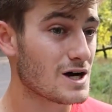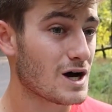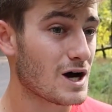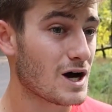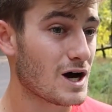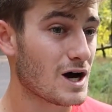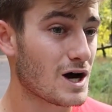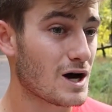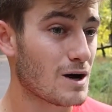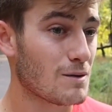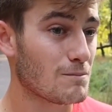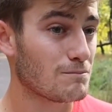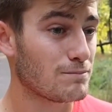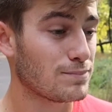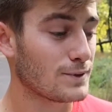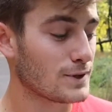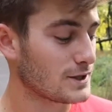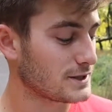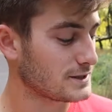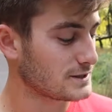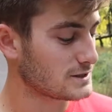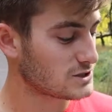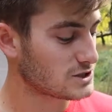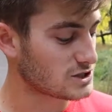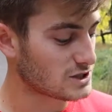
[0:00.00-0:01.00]
um,
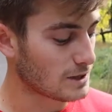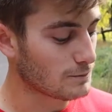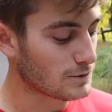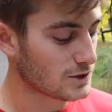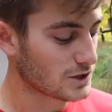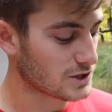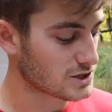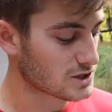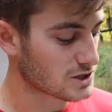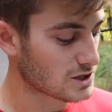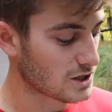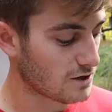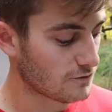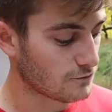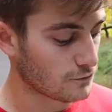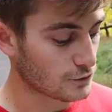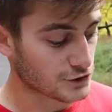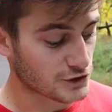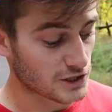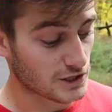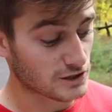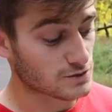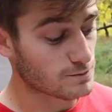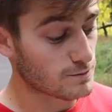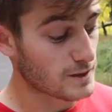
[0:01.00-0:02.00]
but some of the stuff
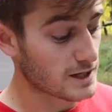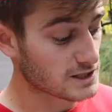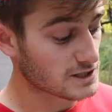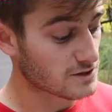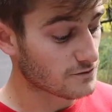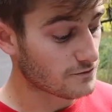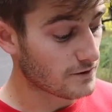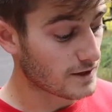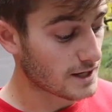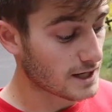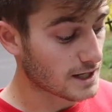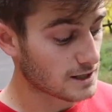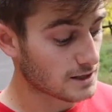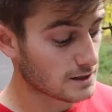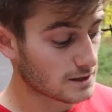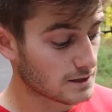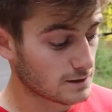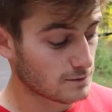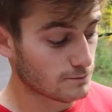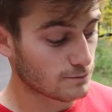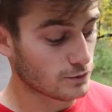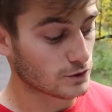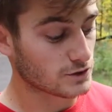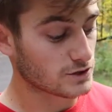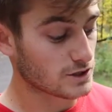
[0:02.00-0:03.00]
which I'll specify
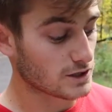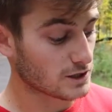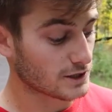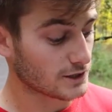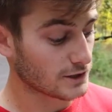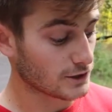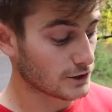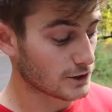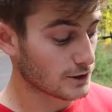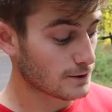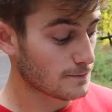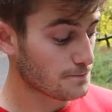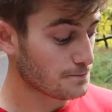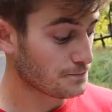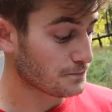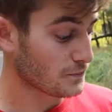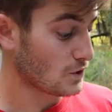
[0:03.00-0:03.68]
in particular,